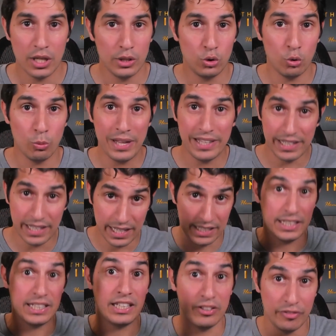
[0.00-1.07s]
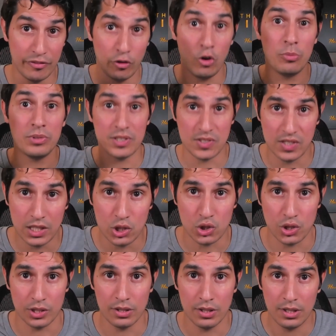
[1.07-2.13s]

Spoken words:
to make an informed decision,